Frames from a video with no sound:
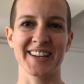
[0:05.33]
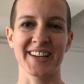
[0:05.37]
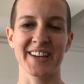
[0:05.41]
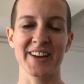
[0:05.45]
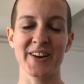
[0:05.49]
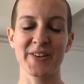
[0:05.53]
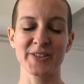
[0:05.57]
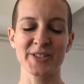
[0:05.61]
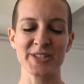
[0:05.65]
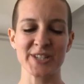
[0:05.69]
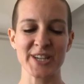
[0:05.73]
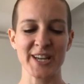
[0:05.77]

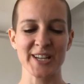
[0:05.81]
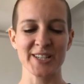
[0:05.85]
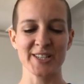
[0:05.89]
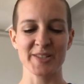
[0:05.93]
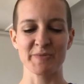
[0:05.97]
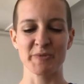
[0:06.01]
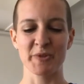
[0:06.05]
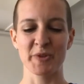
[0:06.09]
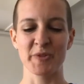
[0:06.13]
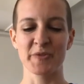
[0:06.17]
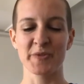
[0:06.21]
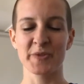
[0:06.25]
coaching to
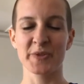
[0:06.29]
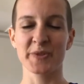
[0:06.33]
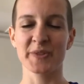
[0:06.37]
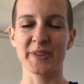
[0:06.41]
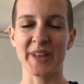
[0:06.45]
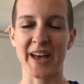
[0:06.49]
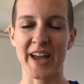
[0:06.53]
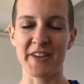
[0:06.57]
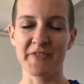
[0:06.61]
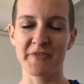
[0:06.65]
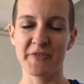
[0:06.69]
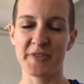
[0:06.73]
move through
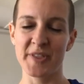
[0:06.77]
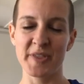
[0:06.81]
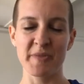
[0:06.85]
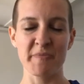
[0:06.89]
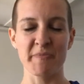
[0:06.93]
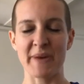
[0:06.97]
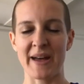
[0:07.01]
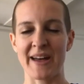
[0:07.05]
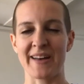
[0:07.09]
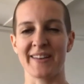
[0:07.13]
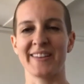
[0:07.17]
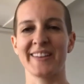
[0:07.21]
life with
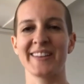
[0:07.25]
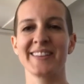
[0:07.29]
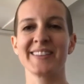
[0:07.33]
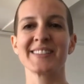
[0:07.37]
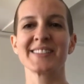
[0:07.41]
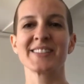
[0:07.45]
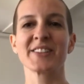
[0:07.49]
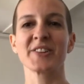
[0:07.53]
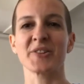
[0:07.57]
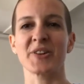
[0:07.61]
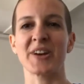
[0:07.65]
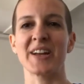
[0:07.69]

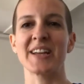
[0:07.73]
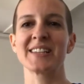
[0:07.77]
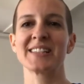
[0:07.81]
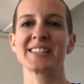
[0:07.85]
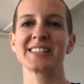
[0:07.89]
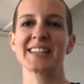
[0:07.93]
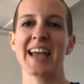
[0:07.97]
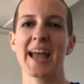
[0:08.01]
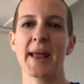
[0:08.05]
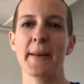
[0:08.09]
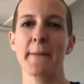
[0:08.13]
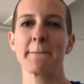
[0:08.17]
balance,
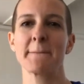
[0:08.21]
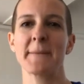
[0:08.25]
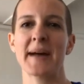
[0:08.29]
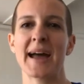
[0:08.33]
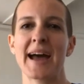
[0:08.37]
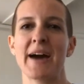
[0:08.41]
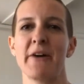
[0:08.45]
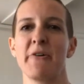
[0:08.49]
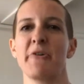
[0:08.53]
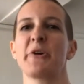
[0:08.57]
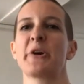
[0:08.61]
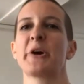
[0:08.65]
grace, and
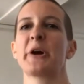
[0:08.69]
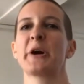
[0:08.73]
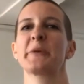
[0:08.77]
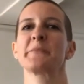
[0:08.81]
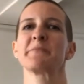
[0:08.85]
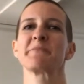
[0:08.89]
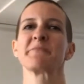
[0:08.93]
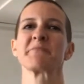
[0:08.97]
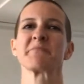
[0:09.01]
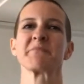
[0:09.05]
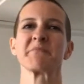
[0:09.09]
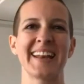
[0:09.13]
power.
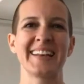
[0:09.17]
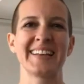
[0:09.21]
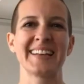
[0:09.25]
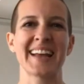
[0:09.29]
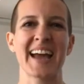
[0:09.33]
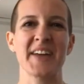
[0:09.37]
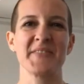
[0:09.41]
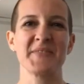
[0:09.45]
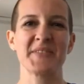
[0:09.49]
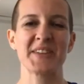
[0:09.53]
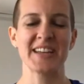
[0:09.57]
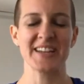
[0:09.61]
And
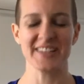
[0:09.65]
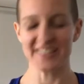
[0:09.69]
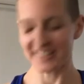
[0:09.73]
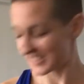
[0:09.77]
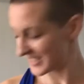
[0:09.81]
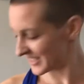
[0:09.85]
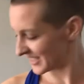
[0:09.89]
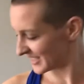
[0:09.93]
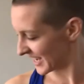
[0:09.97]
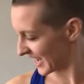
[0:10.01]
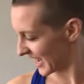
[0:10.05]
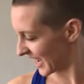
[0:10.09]
I'm here
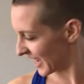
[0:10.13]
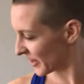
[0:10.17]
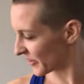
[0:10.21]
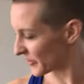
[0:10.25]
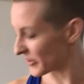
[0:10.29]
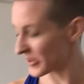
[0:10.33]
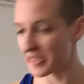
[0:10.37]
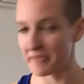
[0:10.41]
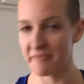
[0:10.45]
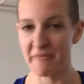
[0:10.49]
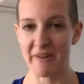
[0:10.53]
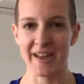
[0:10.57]
today
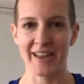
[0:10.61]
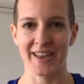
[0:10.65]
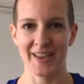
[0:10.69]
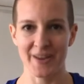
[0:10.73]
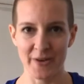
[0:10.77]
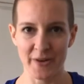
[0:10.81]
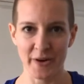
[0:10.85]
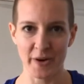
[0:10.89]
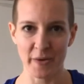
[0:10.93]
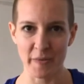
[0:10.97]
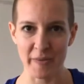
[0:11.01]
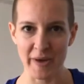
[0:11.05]
with my
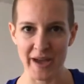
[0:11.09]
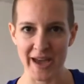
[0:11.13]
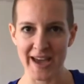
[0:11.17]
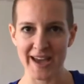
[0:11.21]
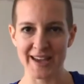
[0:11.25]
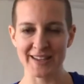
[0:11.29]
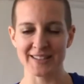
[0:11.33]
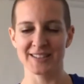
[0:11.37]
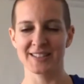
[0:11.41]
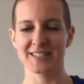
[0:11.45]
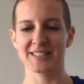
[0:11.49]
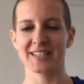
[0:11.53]
yoga
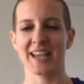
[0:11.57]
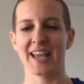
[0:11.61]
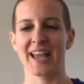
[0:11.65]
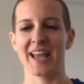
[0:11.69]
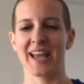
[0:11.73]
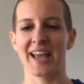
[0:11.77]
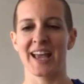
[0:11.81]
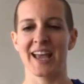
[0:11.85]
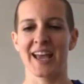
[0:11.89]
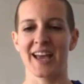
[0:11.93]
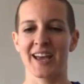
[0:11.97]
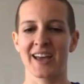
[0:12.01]
mats
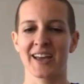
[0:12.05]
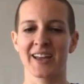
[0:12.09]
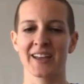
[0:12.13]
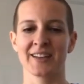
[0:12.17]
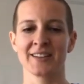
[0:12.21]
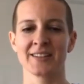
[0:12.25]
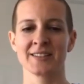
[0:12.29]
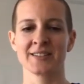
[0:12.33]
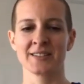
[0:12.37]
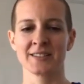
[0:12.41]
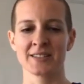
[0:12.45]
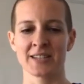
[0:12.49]

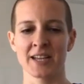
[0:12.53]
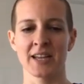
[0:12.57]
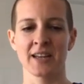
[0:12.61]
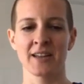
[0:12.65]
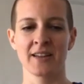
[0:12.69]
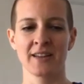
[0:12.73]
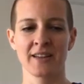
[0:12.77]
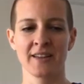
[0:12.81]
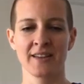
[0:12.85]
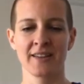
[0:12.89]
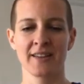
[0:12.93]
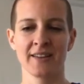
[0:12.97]
and
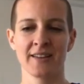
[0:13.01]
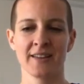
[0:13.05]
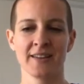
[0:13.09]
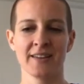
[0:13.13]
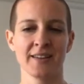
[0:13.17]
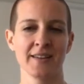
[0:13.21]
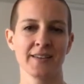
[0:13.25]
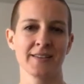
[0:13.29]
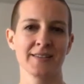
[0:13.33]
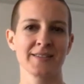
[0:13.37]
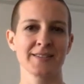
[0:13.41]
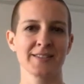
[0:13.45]

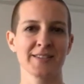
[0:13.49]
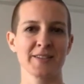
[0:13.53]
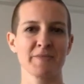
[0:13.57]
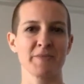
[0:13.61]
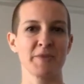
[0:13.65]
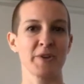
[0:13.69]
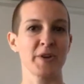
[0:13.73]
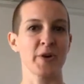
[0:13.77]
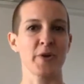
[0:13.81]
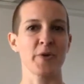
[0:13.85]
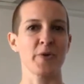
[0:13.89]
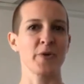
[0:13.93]
some
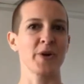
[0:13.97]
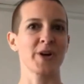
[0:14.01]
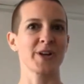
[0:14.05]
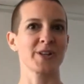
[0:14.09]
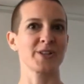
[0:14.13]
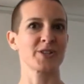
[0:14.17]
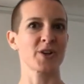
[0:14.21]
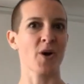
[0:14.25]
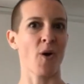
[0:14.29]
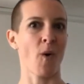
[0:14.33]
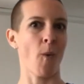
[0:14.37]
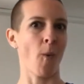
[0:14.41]
yoga
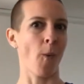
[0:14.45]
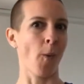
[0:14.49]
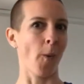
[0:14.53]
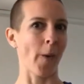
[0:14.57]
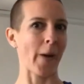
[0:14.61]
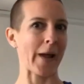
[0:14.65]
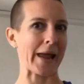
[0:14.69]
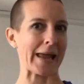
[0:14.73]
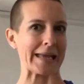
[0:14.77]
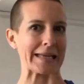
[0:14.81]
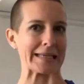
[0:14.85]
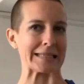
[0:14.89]

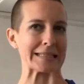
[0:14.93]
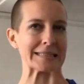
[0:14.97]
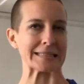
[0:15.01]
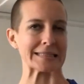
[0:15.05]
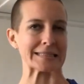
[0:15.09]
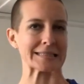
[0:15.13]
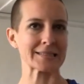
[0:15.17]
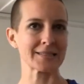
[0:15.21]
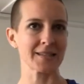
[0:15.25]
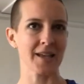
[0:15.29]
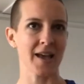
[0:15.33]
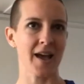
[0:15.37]
toys.